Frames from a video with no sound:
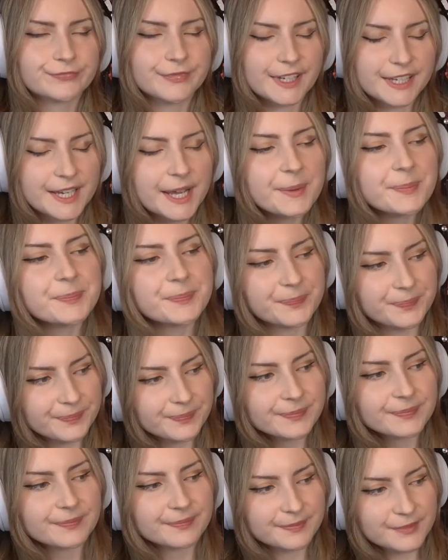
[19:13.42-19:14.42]
Yep.
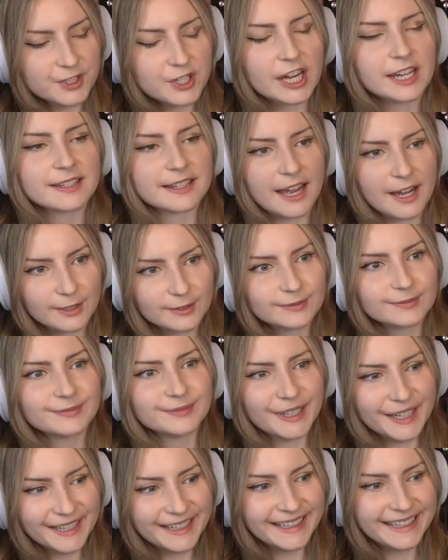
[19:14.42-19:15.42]
Checks out.
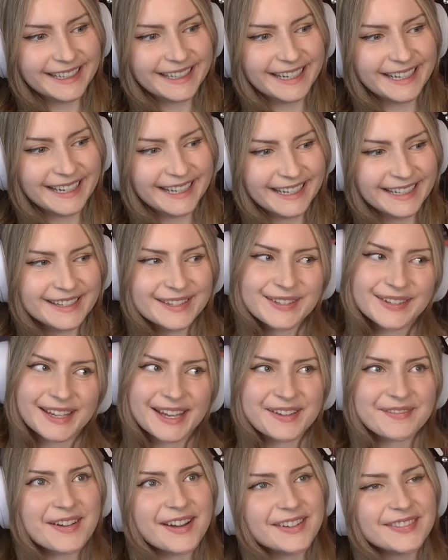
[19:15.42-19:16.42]
That's what
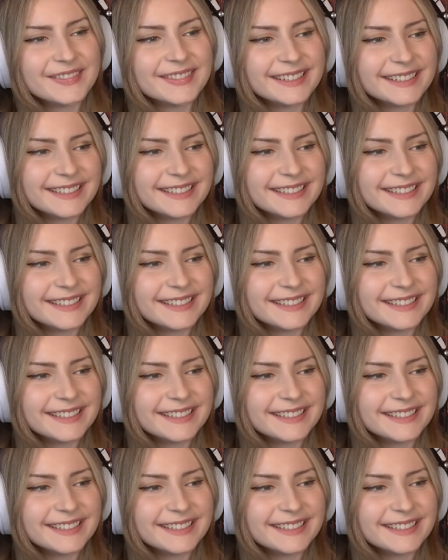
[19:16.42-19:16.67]
came up.